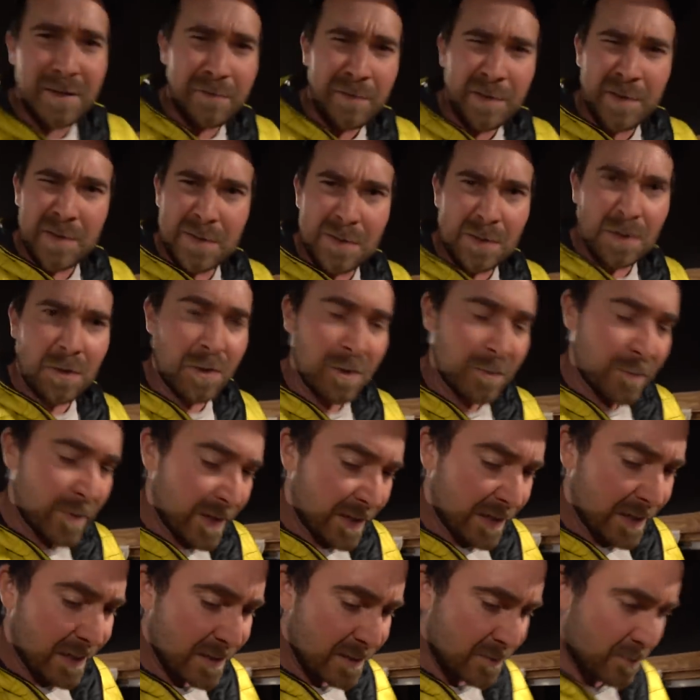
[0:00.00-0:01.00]
out for the sodium,
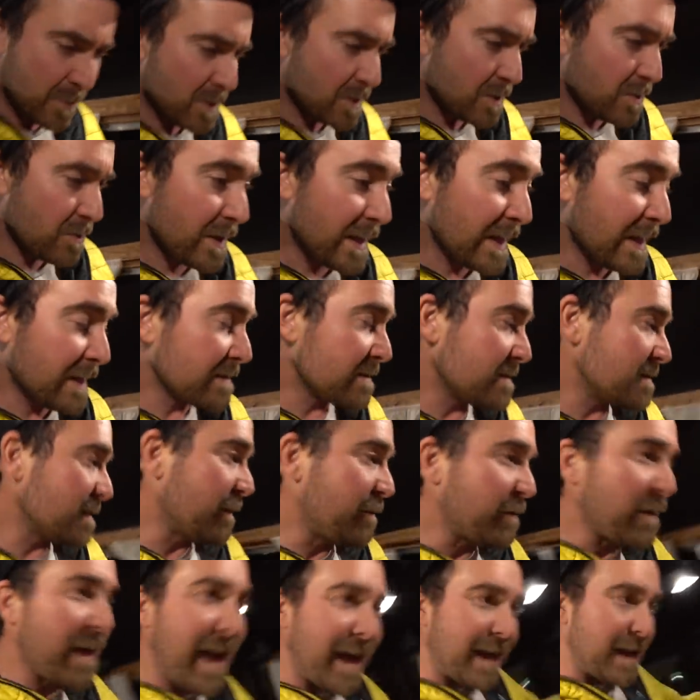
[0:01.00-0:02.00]
I guess, when you do canned
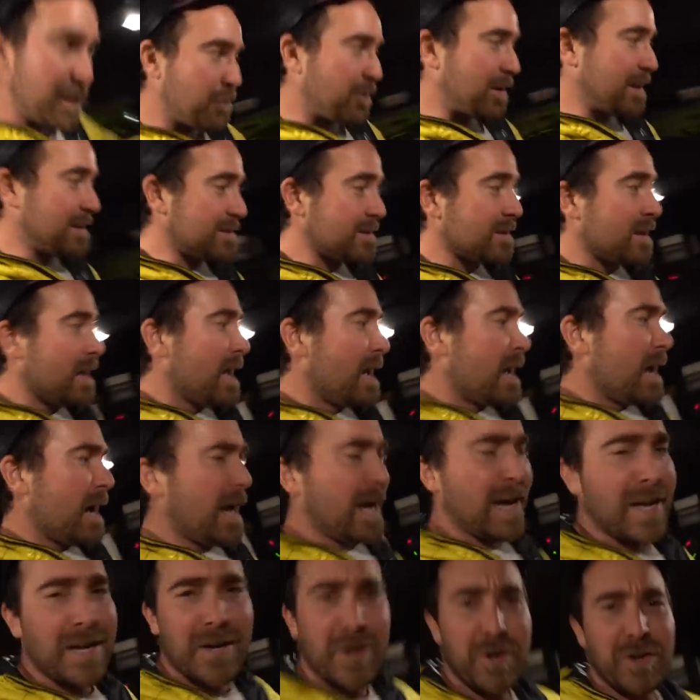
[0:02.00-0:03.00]
stuff. Anyways,
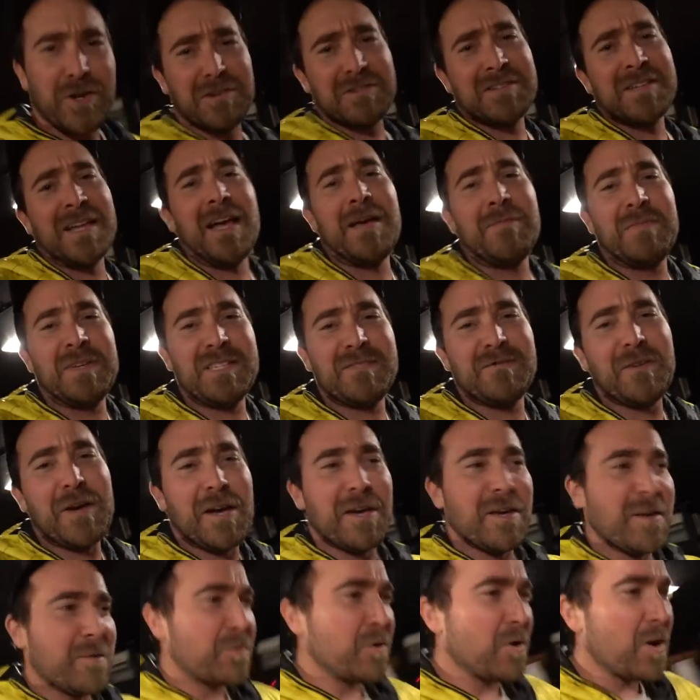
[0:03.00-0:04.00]
I know your time is
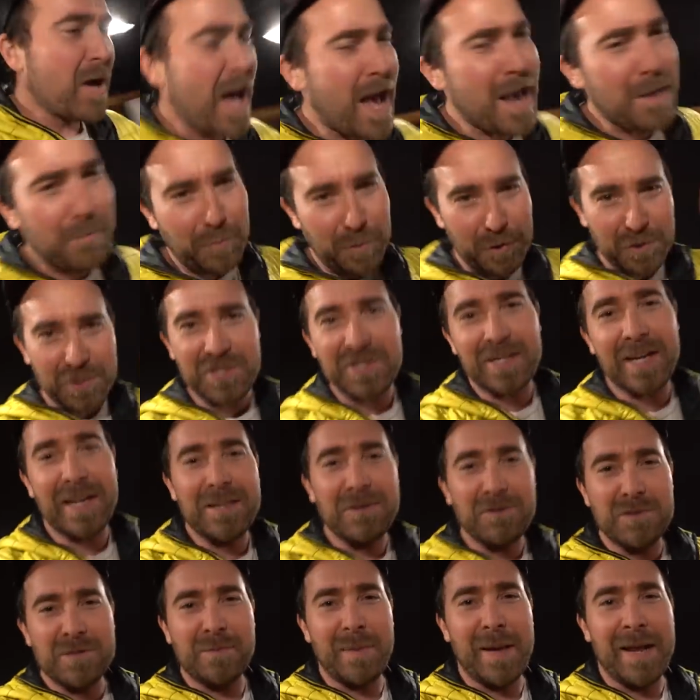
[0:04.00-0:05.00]
valuable. I
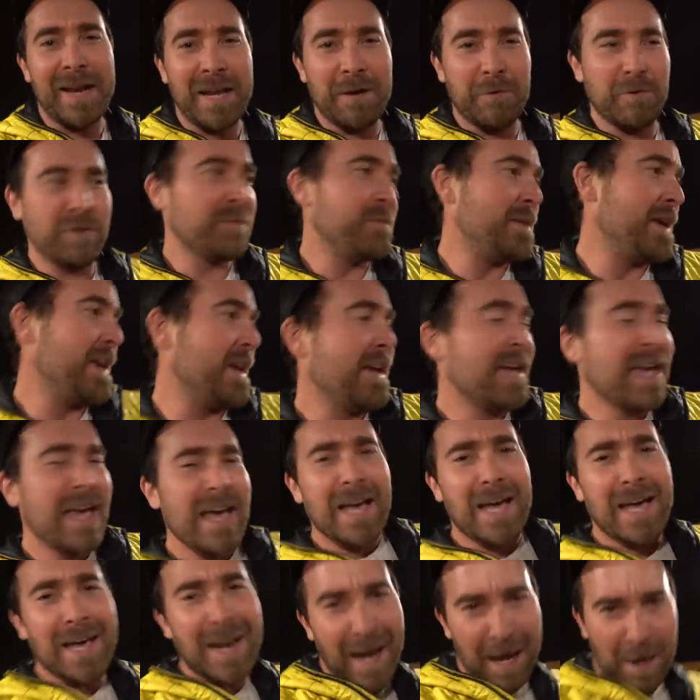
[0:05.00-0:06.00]
appreciate you spending it with me,
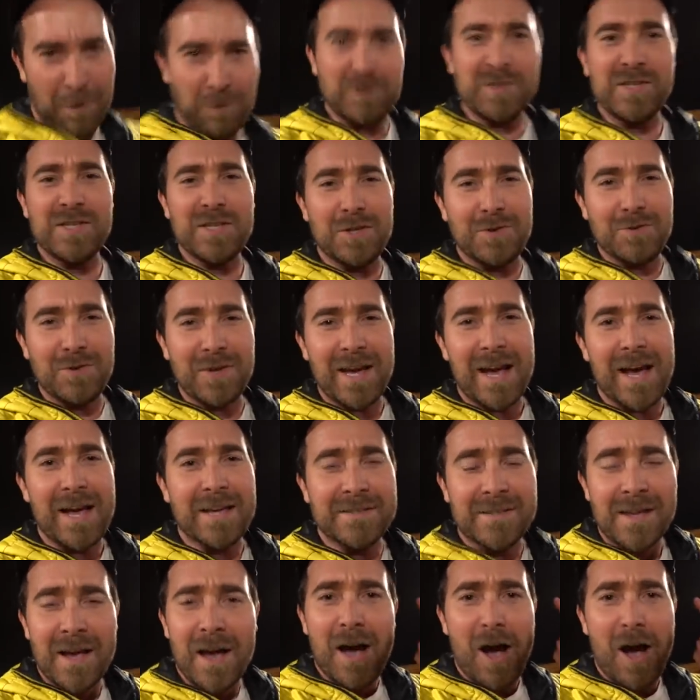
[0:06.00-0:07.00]
and I will see you guys